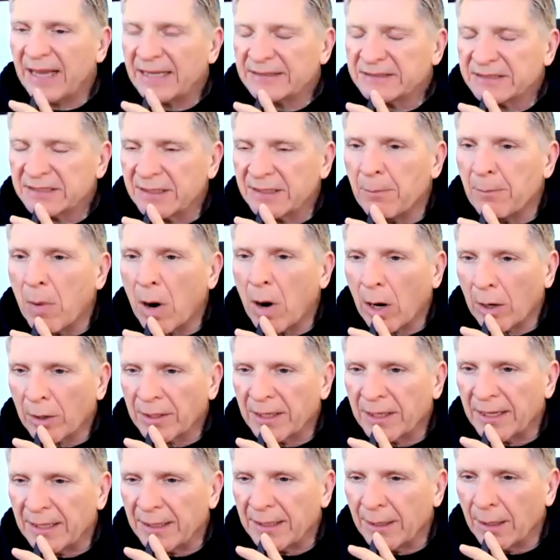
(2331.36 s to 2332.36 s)
That's the
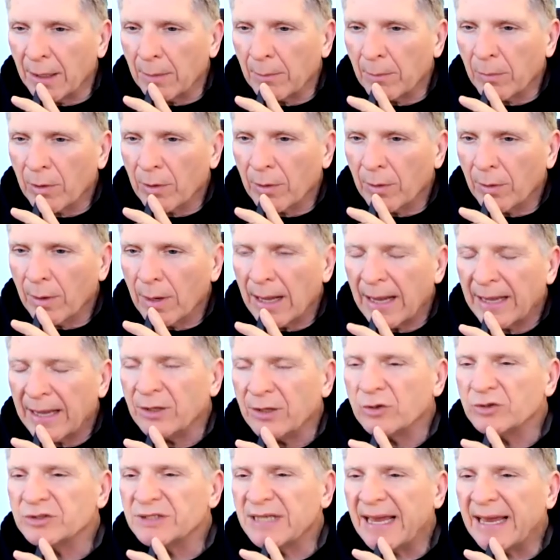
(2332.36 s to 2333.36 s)
marketing number. I
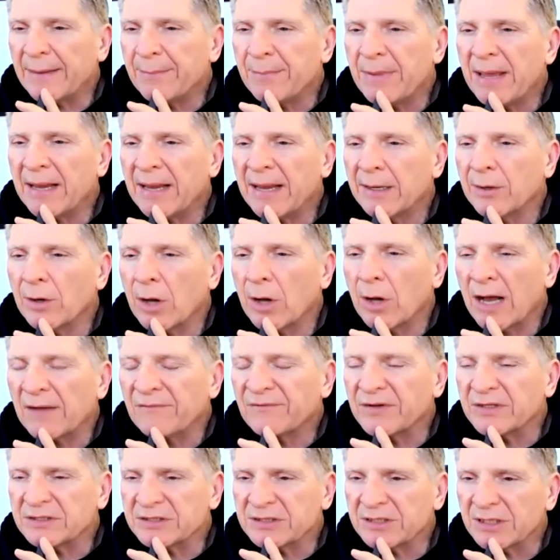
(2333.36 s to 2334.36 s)
used admin and
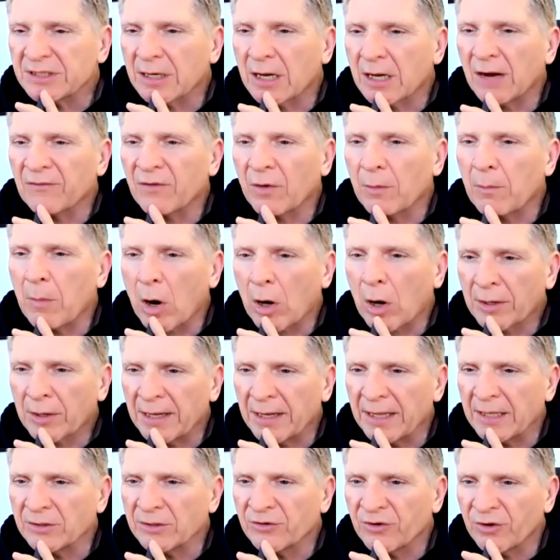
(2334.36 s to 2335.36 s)
office to cover
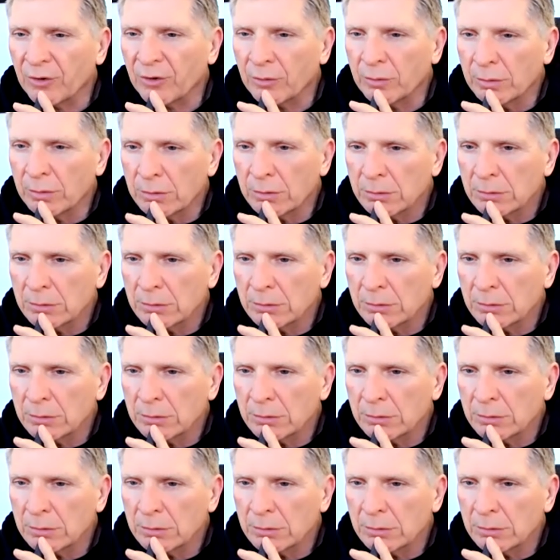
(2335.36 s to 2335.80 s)
marketing too.